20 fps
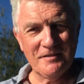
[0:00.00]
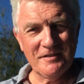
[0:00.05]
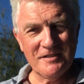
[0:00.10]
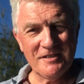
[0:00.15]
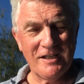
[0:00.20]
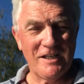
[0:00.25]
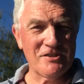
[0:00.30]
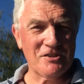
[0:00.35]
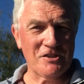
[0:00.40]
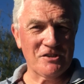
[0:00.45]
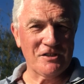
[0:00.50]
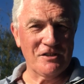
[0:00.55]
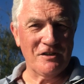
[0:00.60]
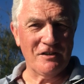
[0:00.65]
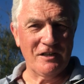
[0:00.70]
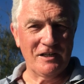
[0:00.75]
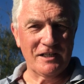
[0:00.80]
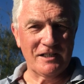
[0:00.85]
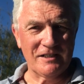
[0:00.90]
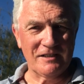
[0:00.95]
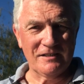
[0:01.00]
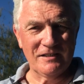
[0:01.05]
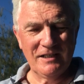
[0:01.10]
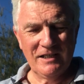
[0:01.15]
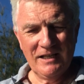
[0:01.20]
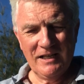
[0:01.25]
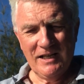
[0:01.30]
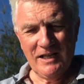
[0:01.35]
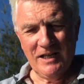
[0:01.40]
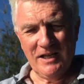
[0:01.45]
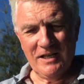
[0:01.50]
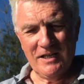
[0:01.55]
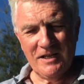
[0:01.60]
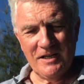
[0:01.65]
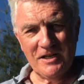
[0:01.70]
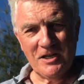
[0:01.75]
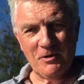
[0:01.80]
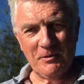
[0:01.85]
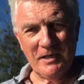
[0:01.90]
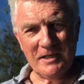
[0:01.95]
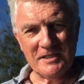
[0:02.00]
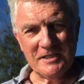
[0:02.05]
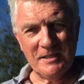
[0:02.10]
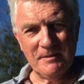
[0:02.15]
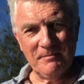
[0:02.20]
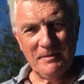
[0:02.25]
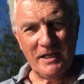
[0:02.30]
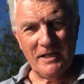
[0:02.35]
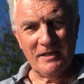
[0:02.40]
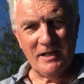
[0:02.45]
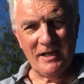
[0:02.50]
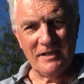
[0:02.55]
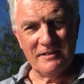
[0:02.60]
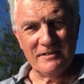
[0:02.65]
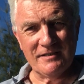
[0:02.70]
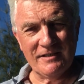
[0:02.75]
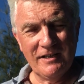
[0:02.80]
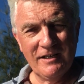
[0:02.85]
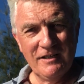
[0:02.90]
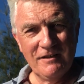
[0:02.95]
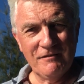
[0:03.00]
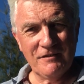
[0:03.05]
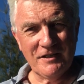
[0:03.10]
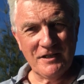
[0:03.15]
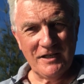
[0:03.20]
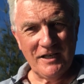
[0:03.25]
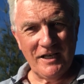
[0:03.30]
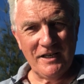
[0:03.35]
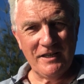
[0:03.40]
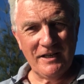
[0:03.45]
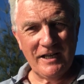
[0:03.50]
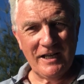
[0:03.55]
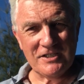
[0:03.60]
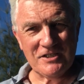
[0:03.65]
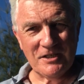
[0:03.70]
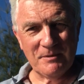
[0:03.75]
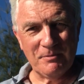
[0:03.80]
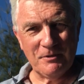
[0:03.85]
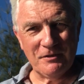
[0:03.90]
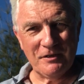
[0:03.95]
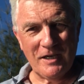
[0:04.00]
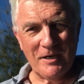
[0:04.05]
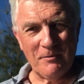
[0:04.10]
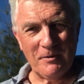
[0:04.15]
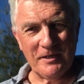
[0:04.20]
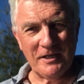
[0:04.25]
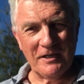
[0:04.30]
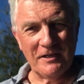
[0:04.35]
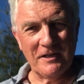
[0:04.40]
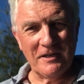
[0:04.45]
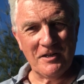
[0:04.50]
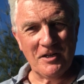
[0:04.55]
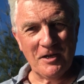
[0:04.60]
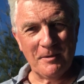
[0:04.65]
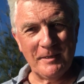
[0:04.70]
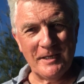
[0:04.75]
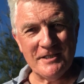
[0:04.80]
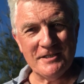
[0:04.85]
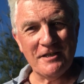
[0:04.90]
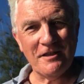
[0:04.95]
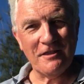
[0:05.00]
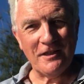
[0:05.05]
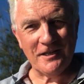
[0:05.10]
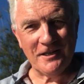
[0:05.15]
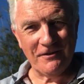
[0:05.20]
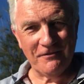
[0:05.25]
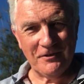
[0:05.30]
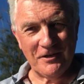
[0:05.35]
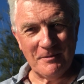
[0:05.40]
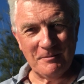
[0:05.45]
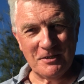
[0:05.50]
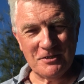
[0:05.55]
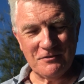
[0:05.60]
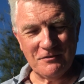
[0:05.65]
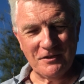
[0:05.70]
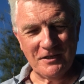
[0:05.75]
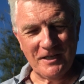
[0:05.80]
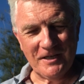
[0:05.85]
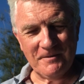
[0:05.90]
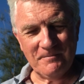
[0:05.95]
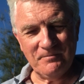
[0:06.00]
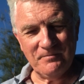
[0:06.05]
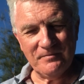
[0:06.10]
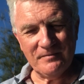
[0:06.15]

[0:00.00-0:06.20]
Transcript: So that's just another little quick tip, and for the guy that actually put that one in the comments, thank you very much for that.